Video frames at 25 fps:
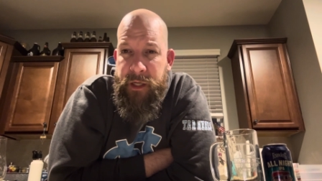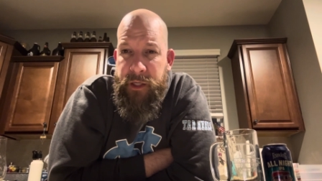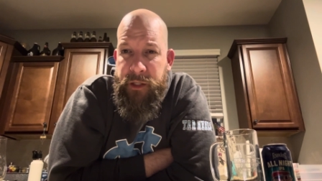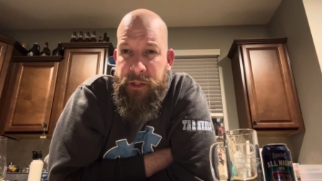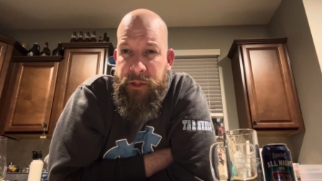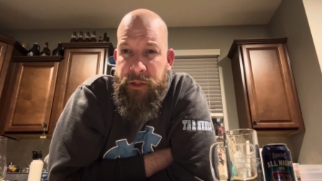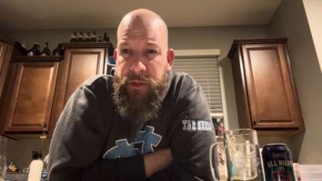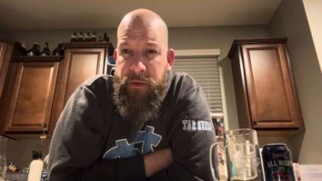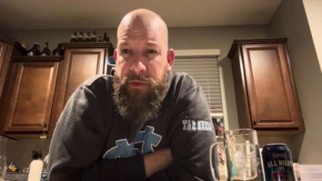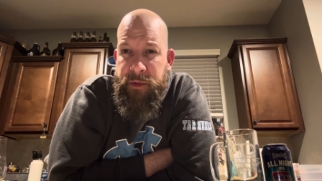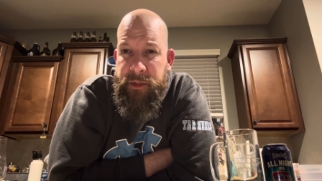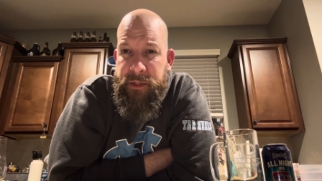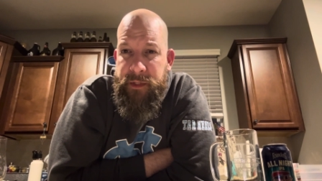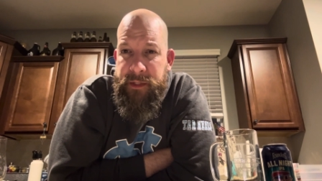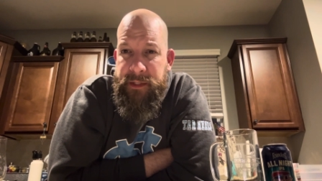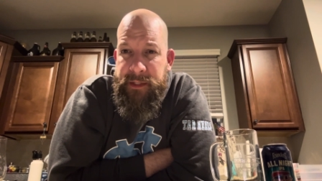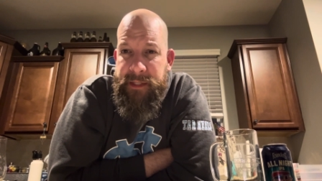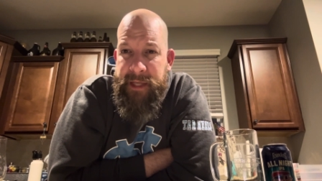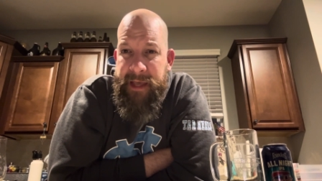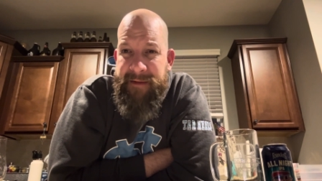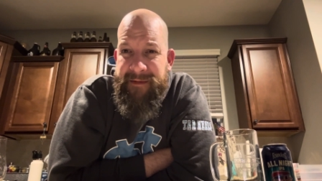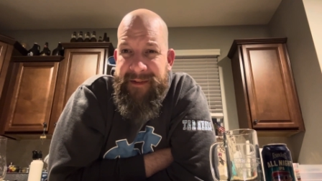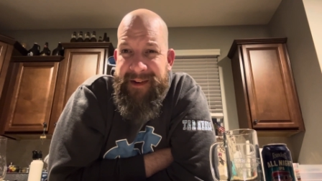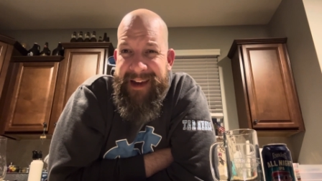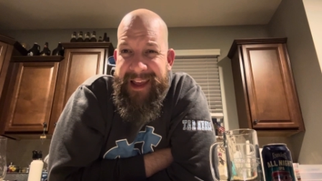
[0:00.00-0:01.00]
Duke
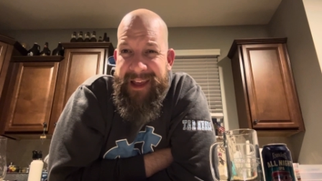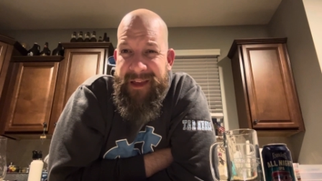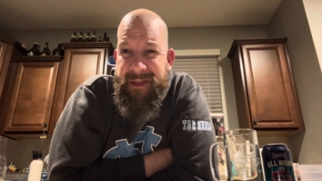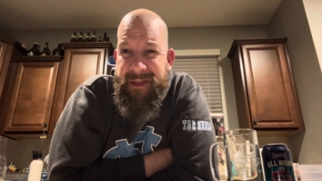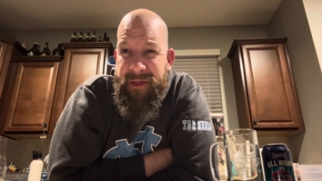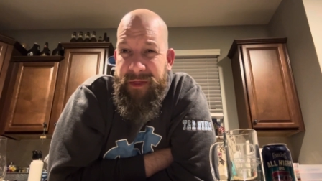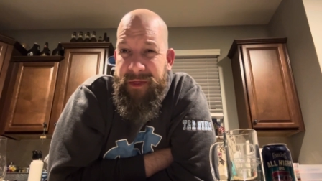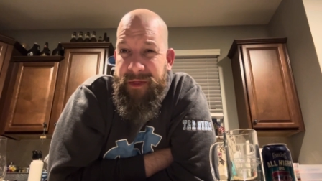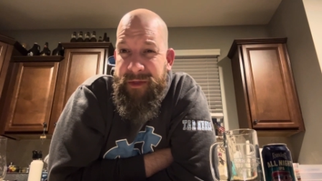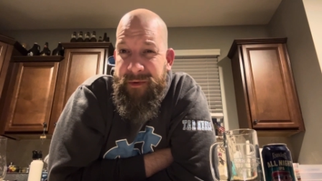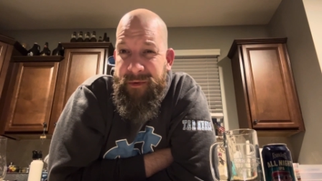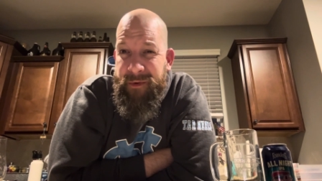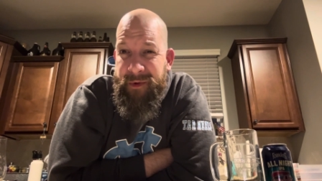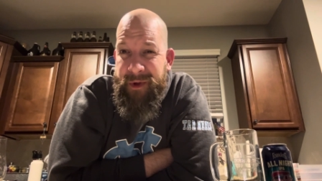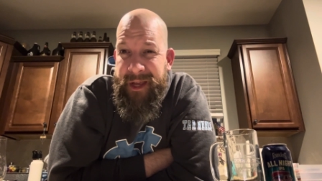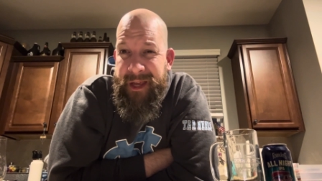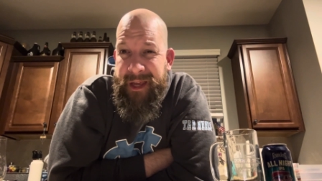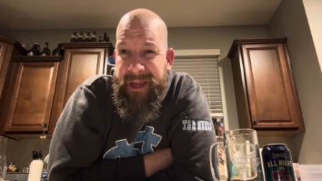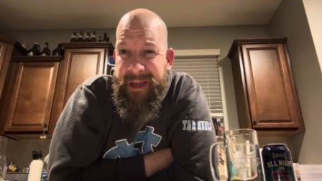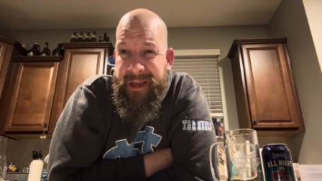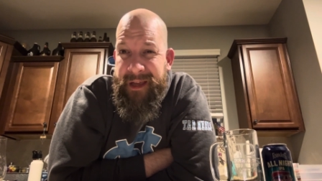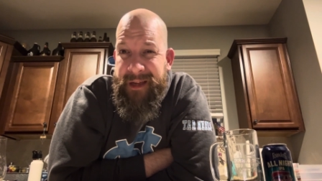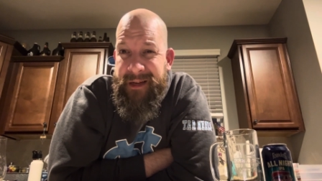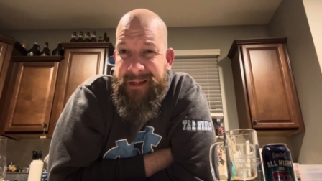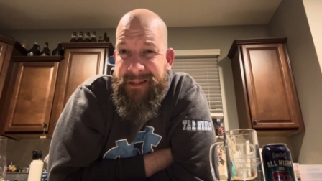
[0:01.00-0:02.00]
seven and
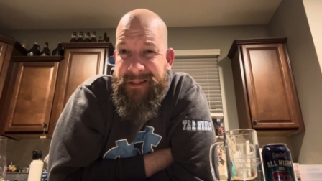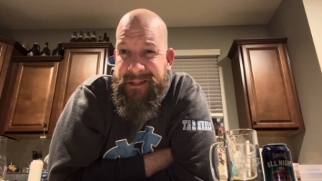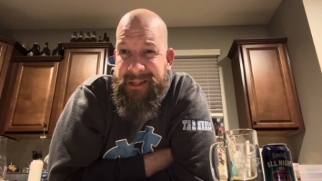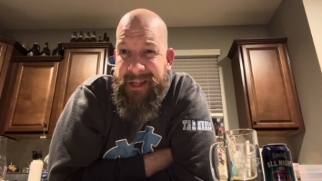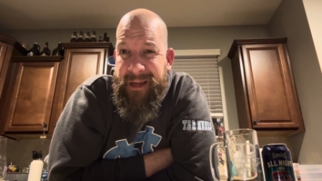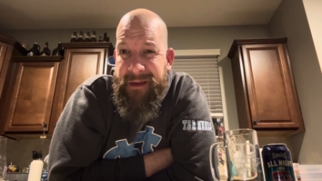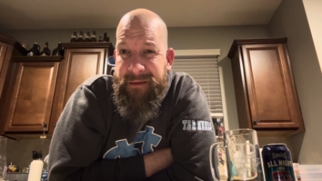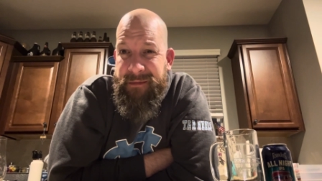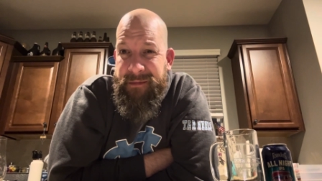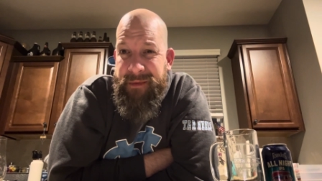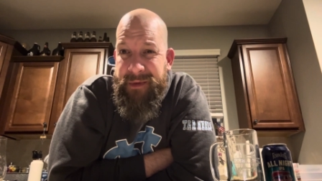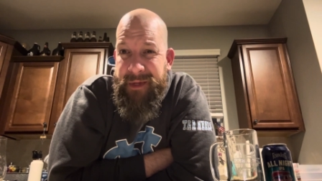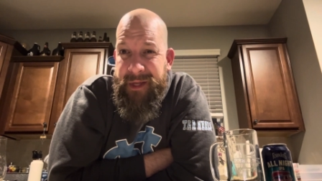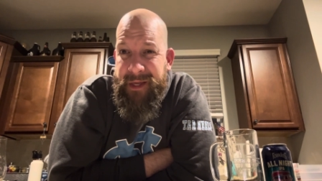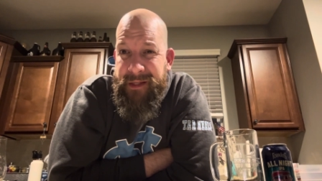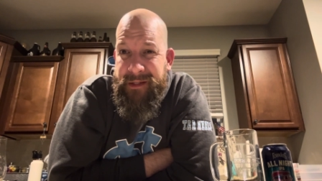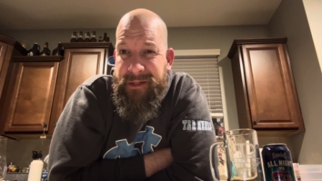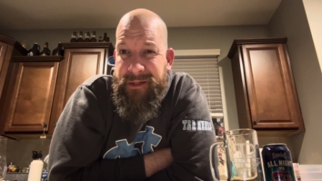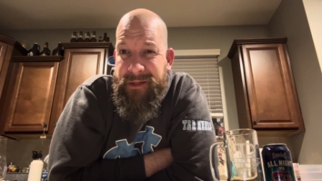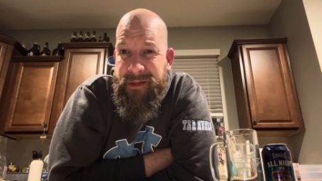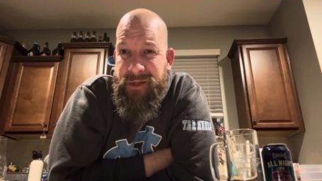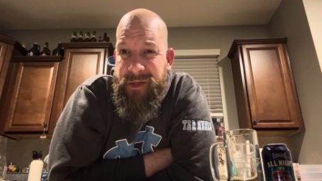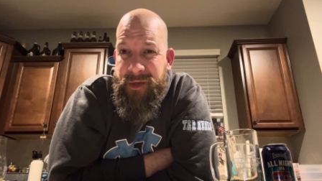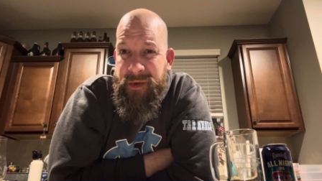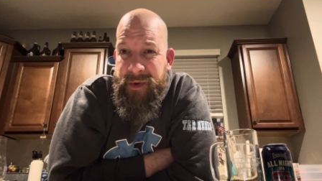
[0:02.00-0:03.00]
three in second place.
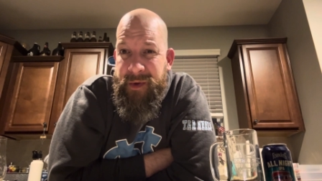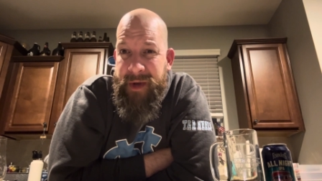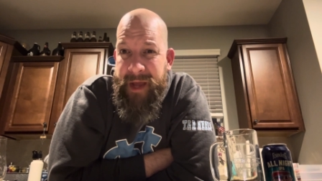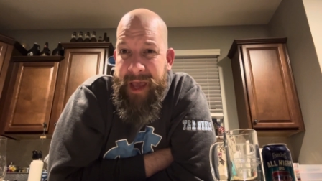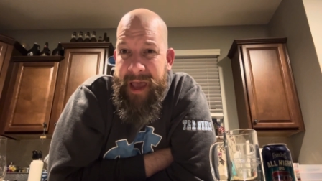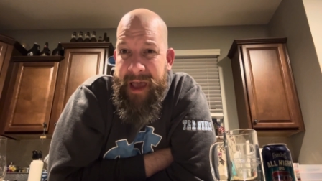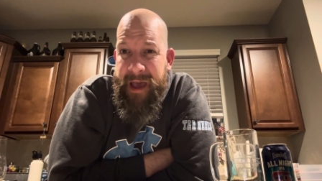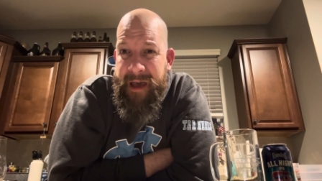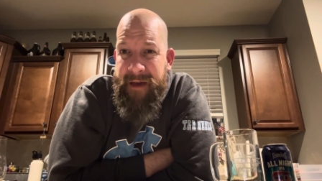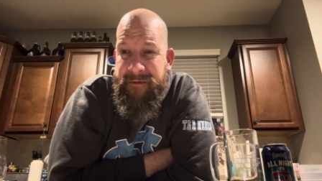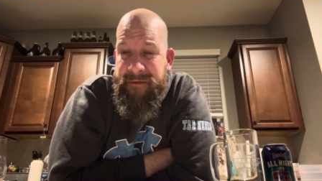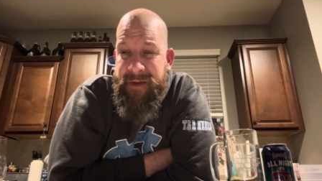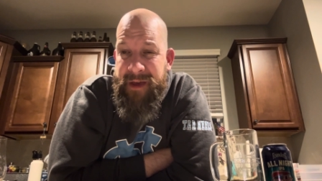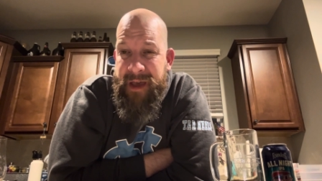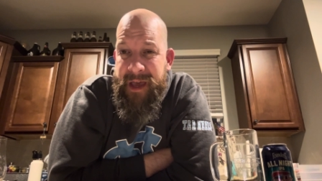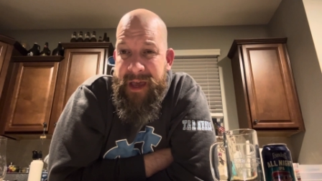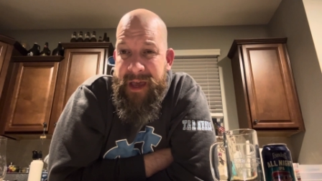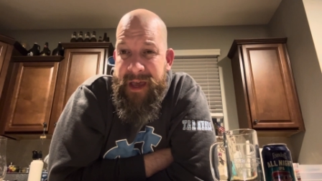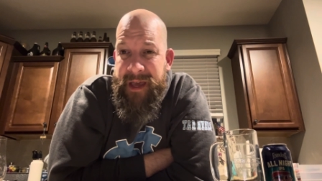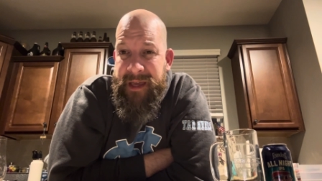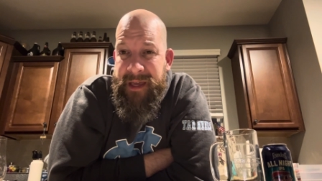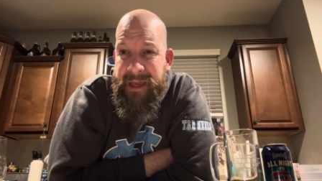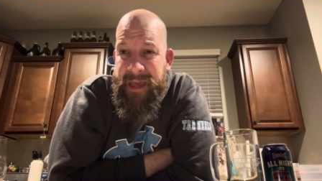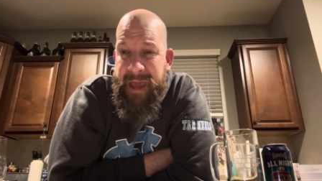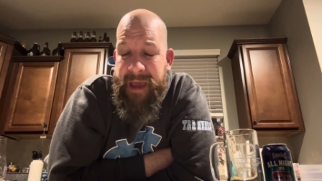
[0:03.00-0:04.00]
So two and a half
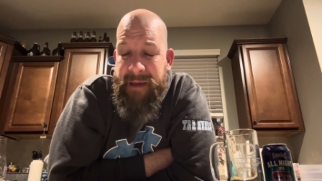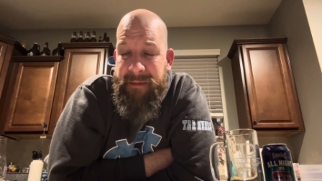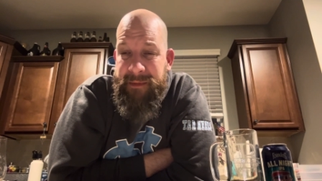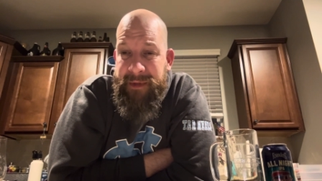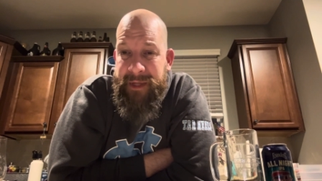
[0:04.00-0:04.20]
game